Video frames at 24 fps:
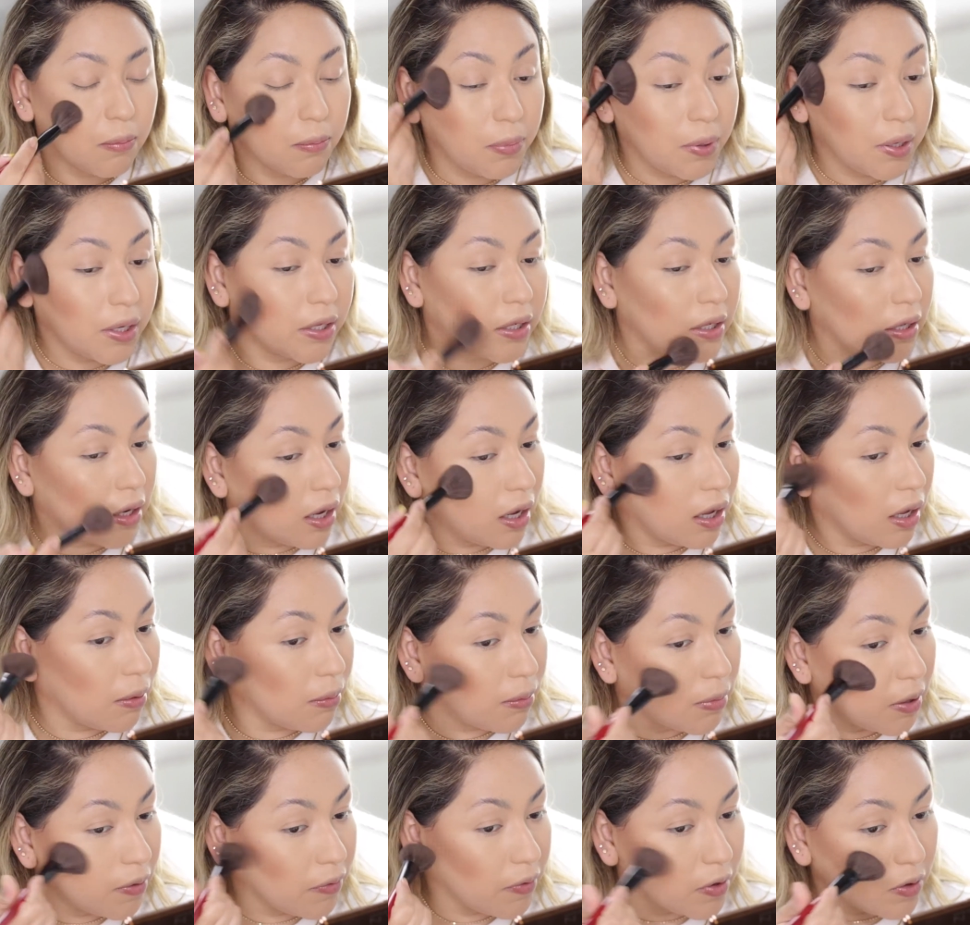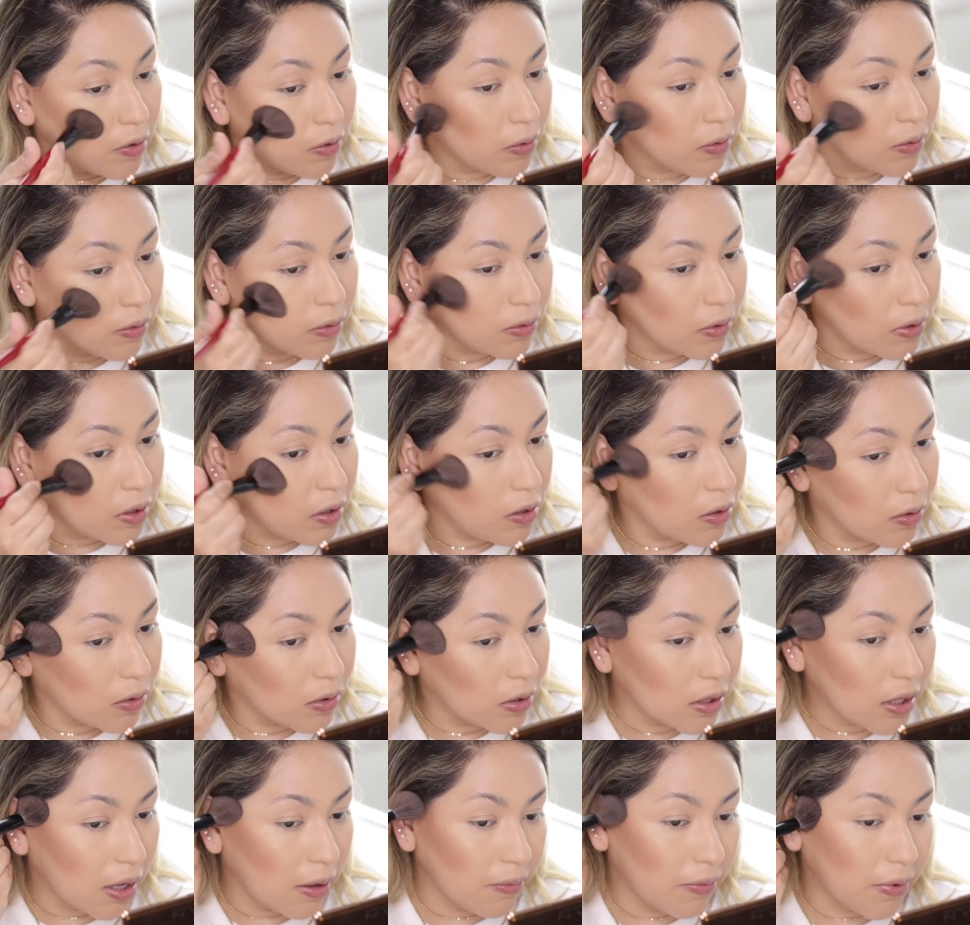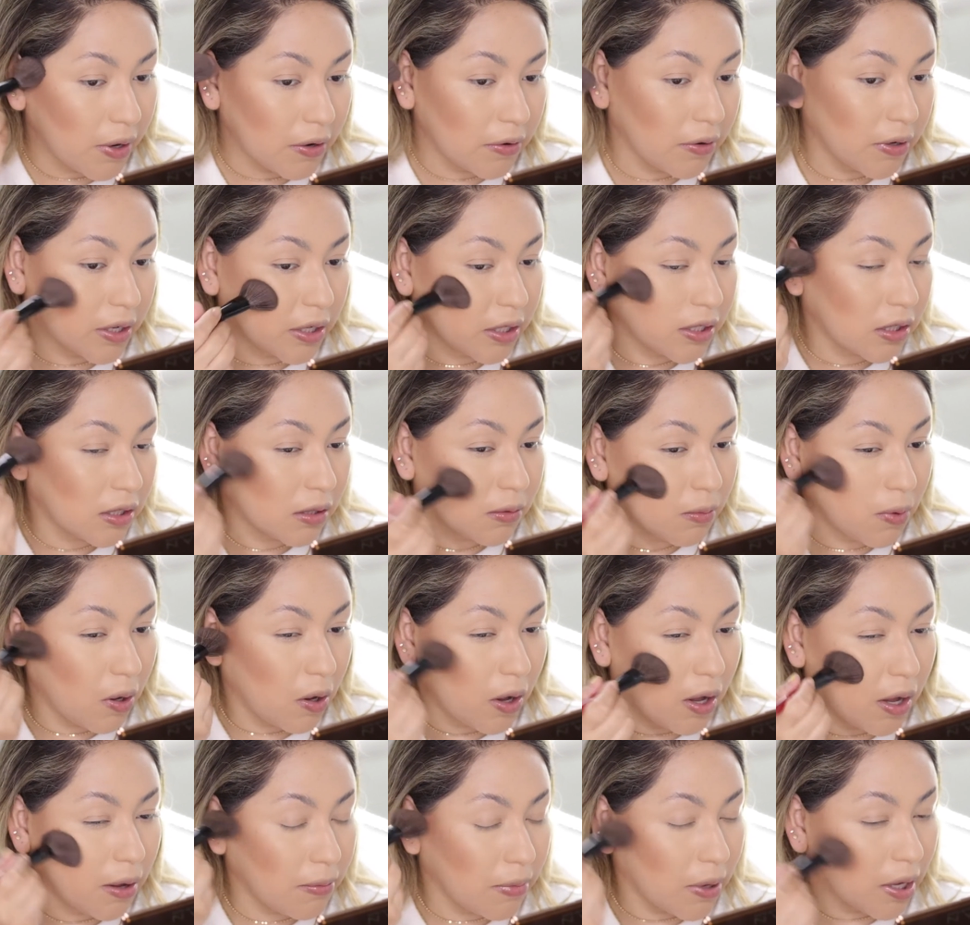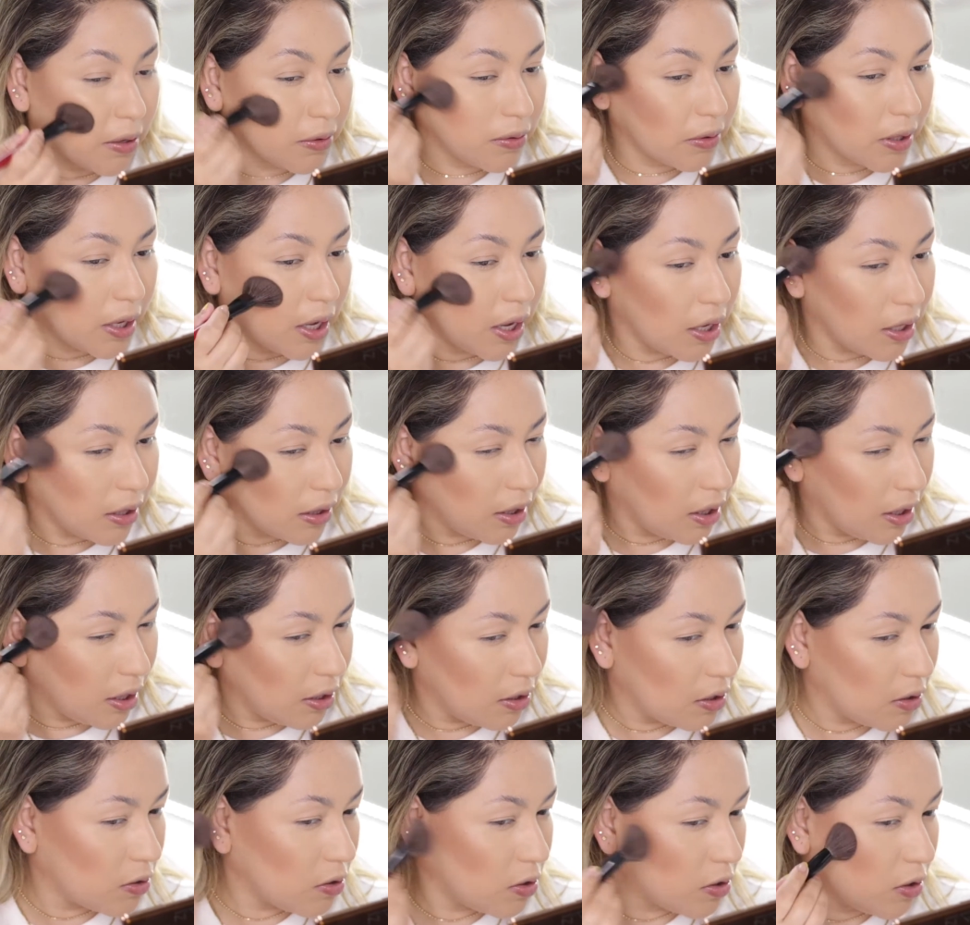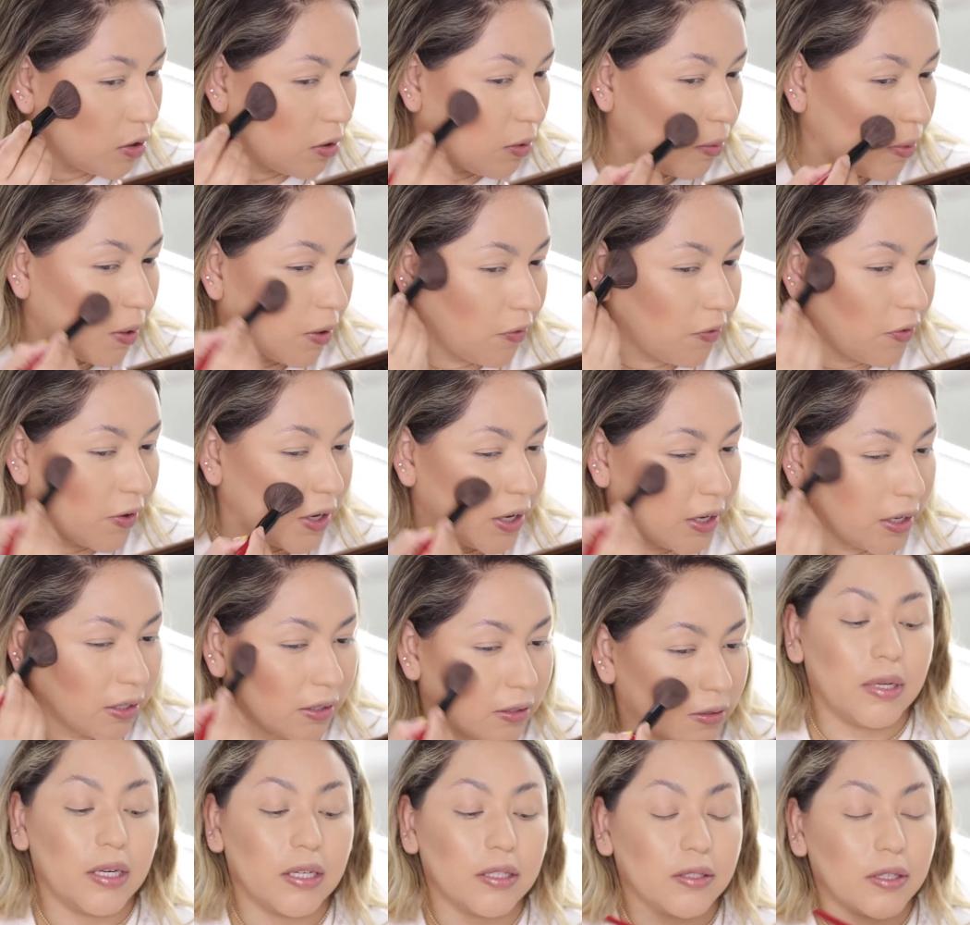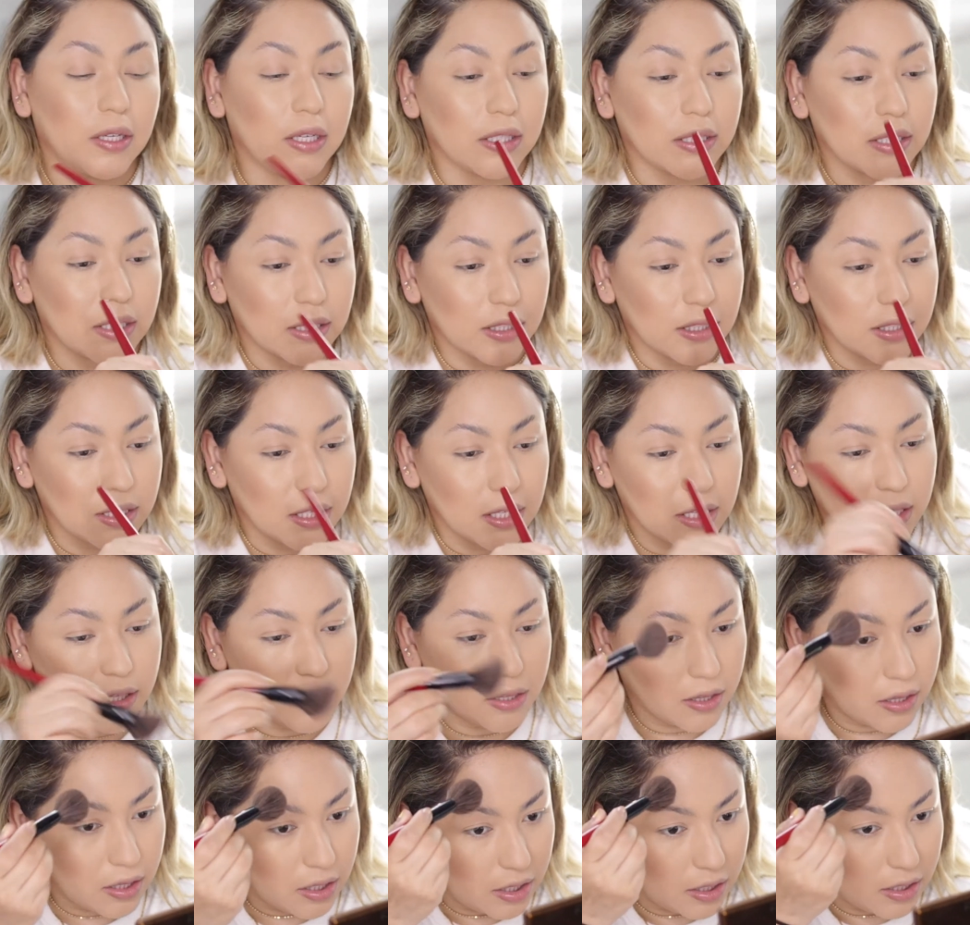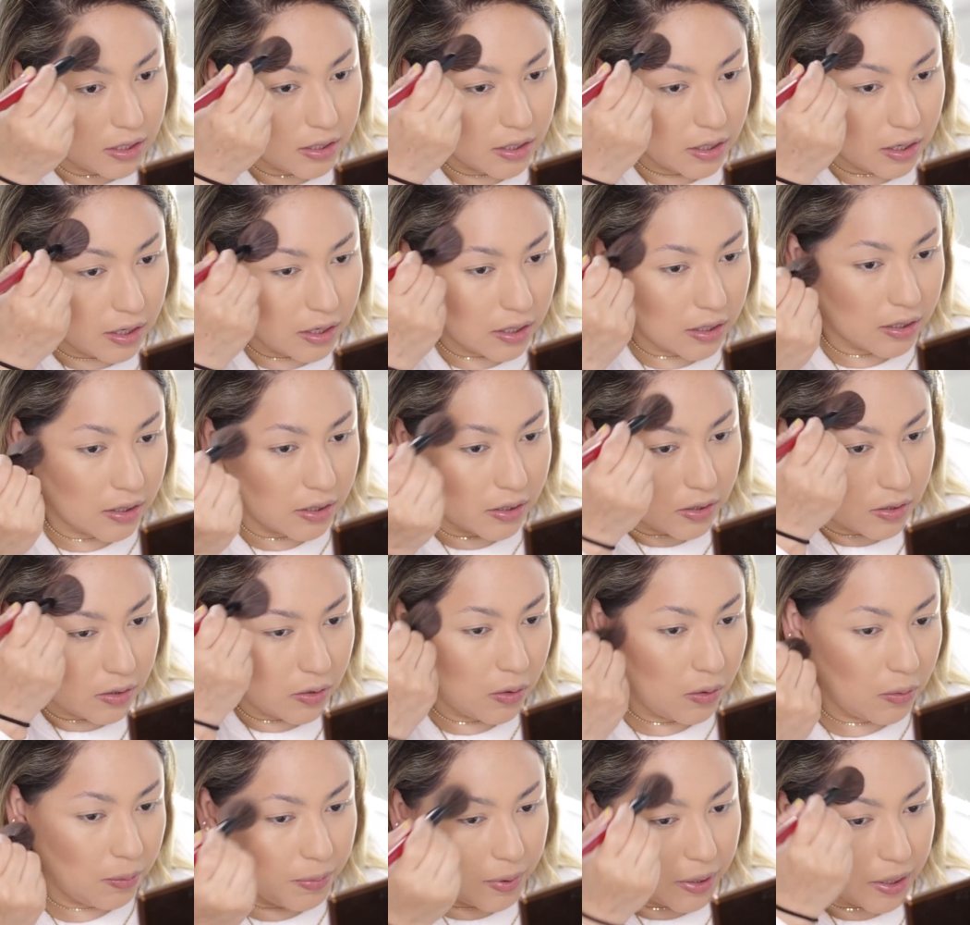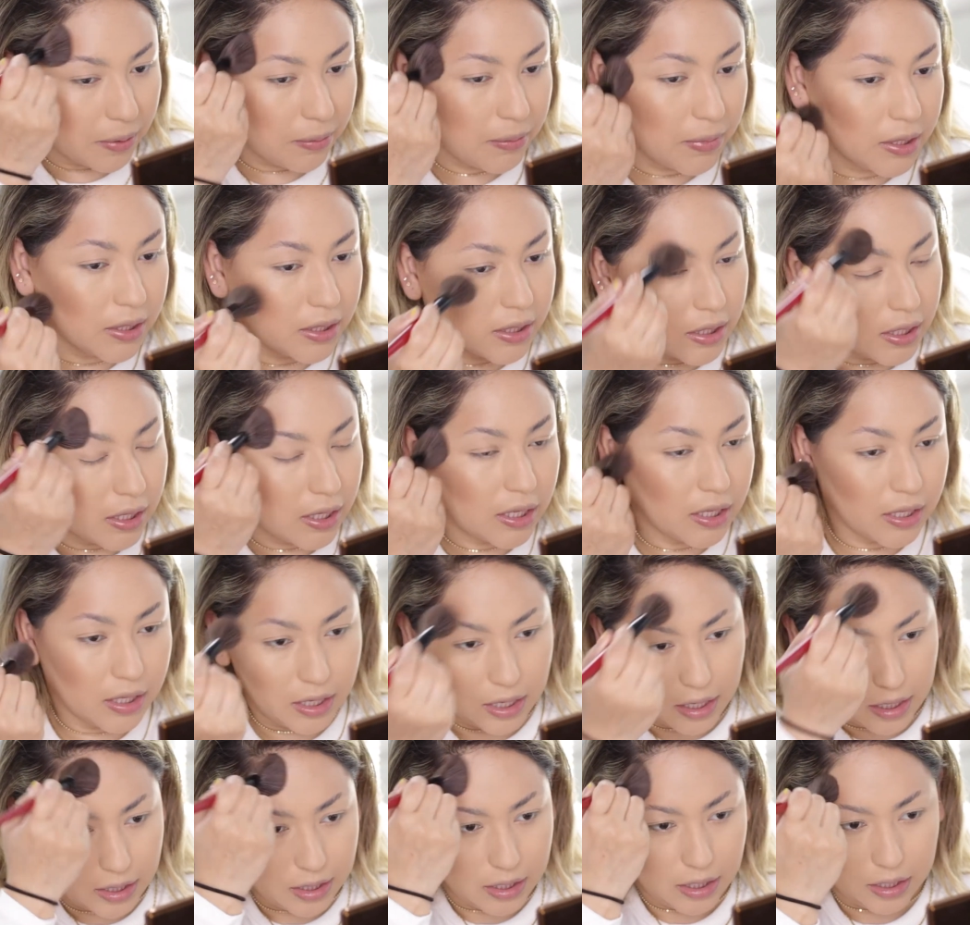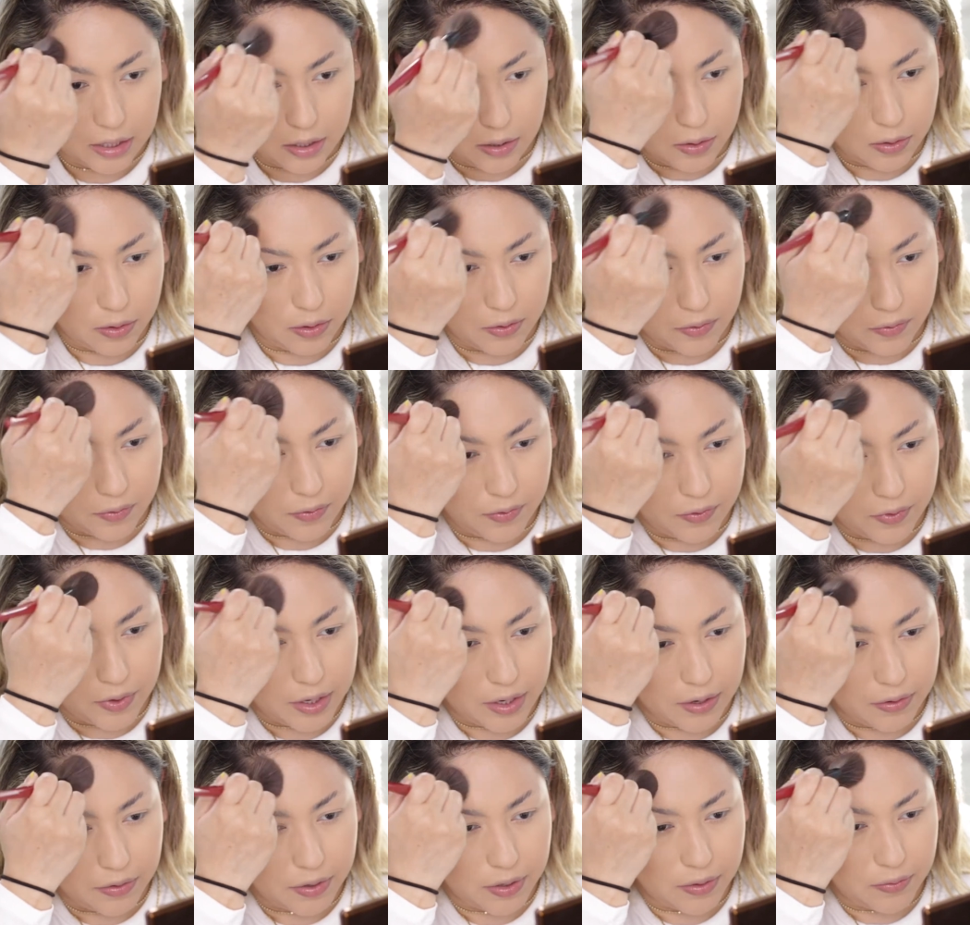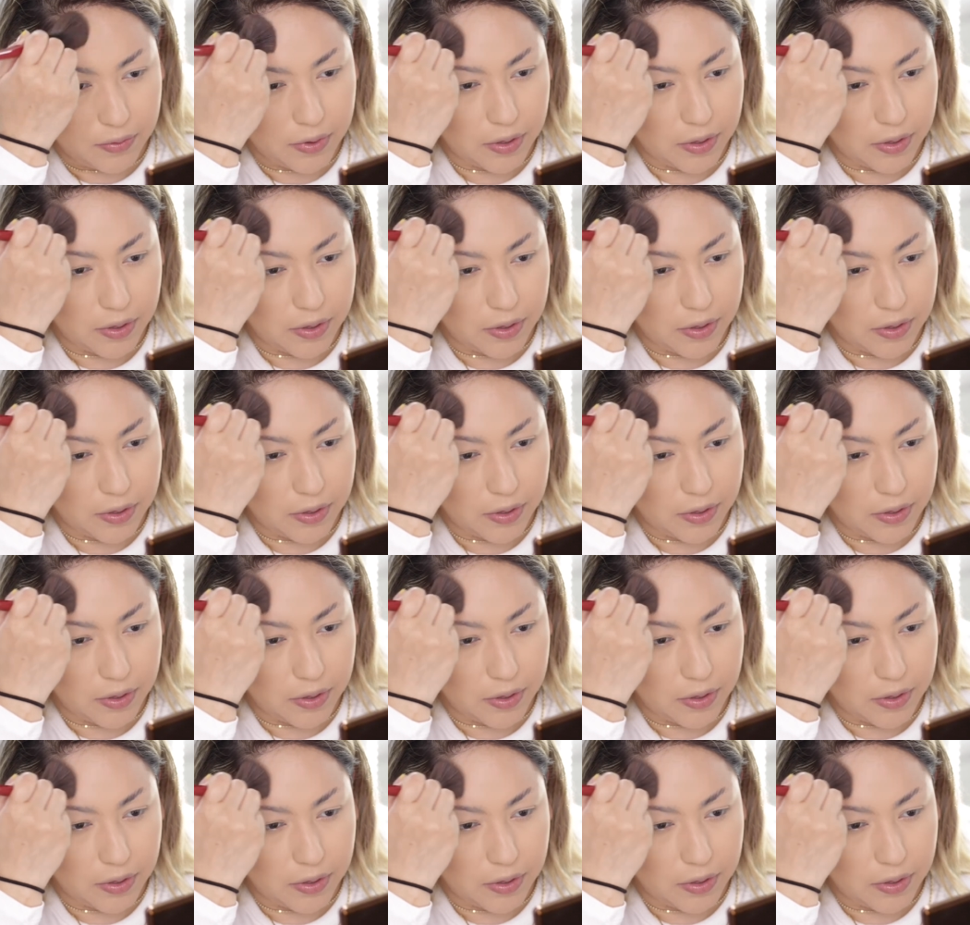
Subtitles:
But if you use a very small amount, I think you should be fine. But as you guys can see, these are so pigmented and they look very